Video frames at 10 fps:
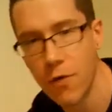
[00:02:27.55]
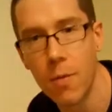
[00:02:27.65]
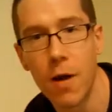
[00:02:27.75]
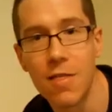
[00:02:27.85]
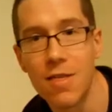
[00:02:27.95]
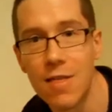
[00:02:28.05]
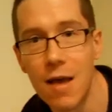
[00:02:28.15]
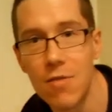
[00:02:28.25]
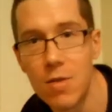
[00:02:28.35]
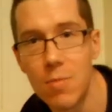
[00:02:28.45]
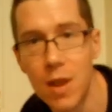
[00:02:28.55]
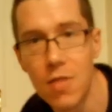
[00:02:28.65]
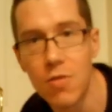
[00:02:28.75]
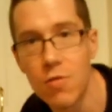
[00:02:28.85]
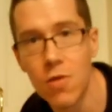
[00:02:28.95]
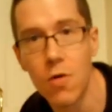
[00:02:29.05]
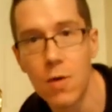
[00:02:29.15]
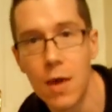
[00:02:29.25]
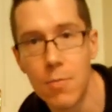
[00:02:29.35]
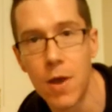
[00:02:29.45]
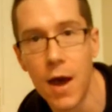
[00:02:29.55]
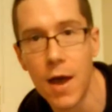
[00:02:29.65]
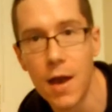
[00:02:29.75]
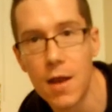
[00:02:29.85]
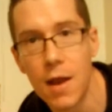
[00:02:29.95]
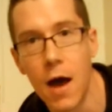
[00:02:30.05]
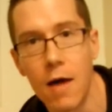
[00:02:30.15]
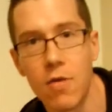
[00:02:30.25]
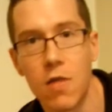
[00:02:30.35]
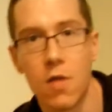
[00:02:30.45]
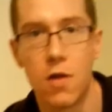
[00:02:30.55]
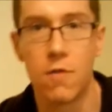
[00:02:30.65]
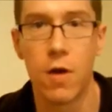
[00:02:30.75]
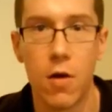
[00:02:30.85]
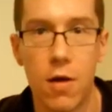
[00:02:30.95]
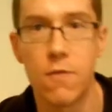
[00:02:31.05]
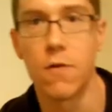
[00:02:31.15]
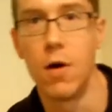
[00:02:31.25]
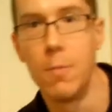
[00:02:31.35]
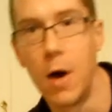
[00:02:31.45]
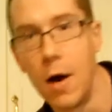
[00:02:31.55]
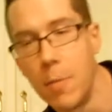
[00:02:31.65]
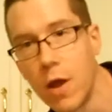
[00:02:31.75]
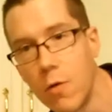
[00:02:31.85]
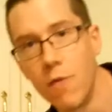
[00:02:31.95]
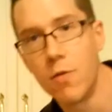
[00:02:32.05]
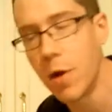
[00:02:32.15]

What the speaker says: for about 7 minutes or so. Keep an eye on it. Obviously it'll vary from microwave to